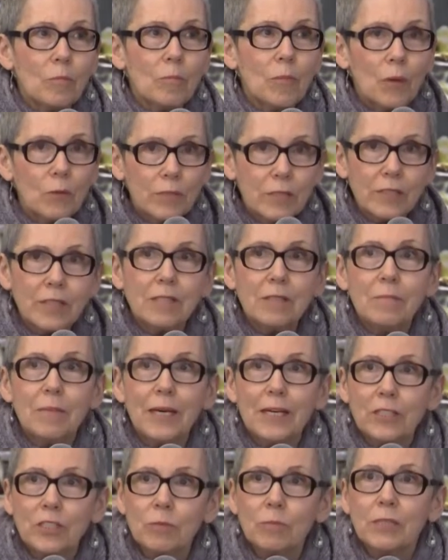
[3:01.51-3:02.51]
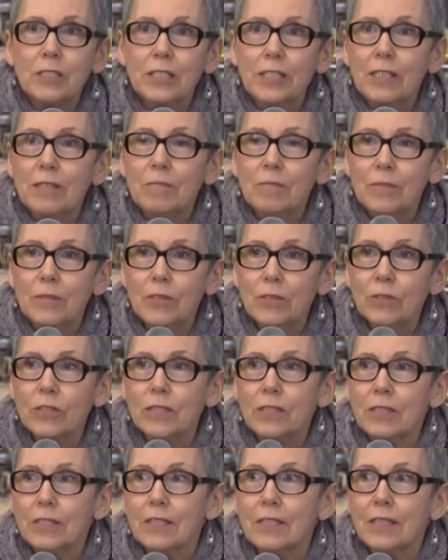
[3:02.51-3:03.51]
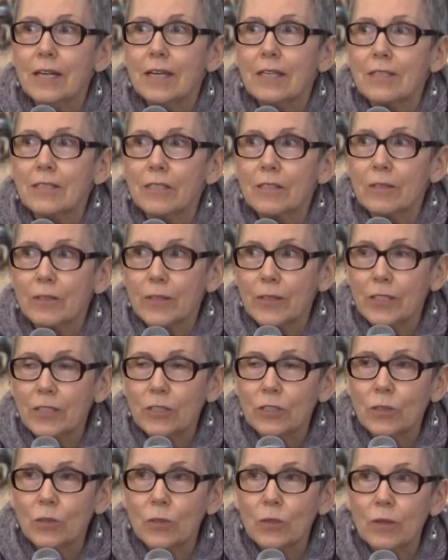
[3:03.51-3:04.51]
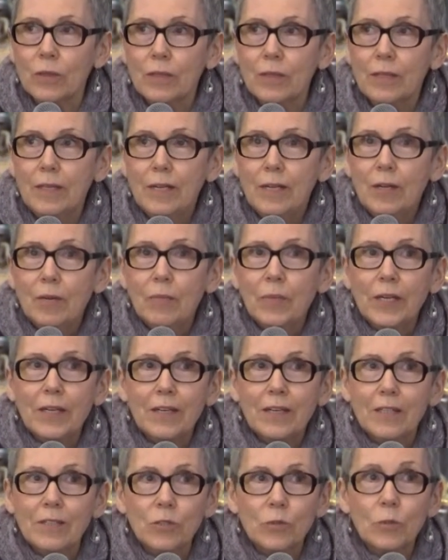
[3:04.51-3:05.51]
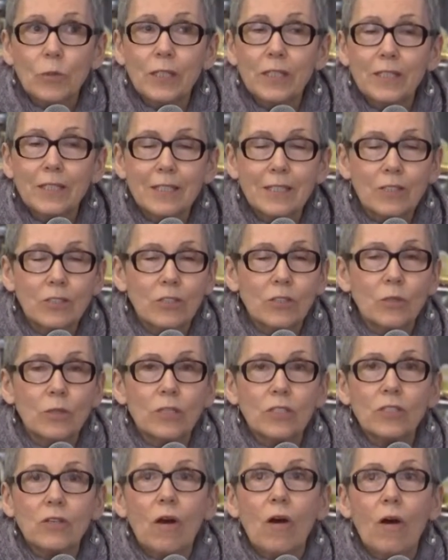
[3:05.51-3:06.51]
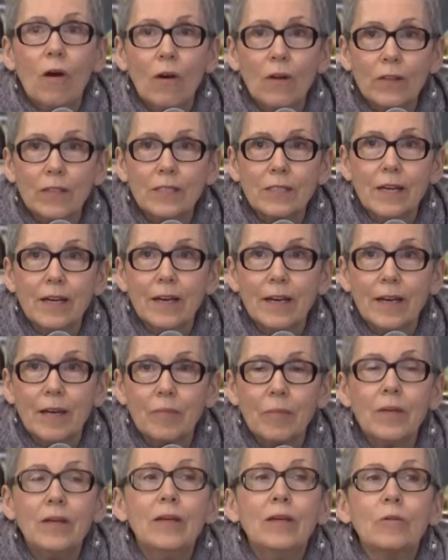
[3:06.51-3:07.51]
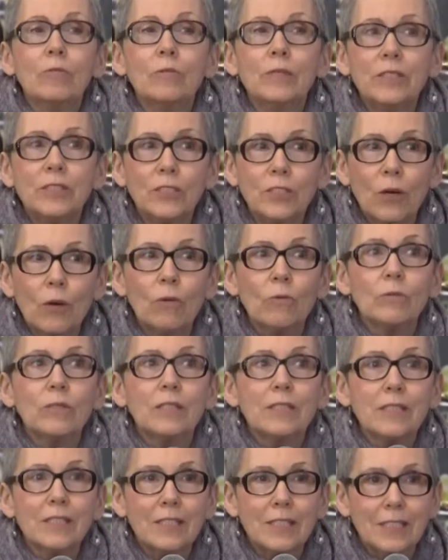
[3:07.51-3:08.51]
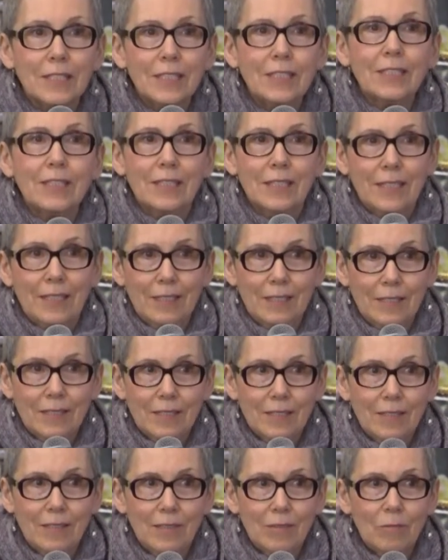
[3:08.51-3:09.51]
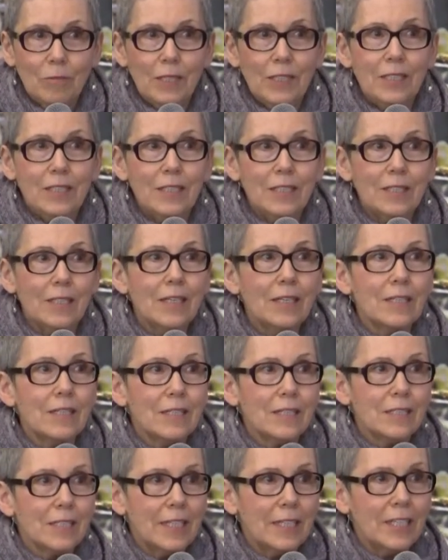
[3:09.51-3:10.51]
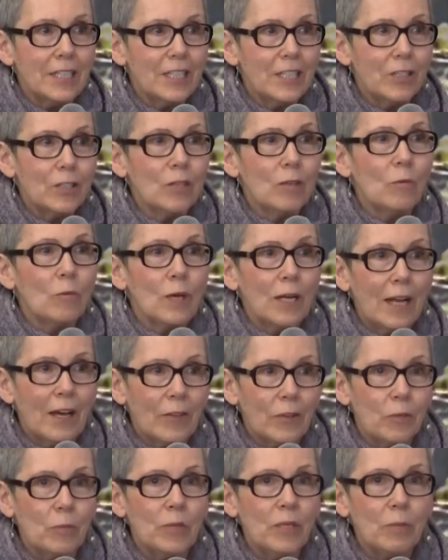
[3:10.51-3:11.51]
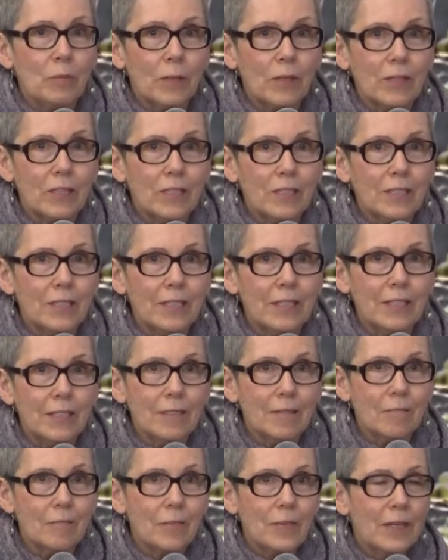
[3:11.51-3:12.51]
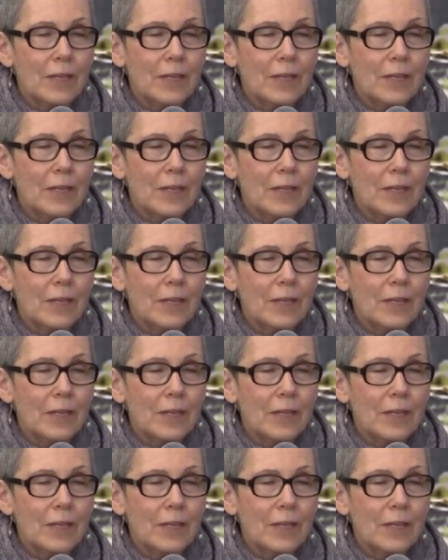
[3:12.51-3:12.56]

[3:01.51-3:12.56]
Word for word: mostly the management team uses it as a learning tool because we're in our stores all the time. We don't see things. We need to hear what other people are seeing.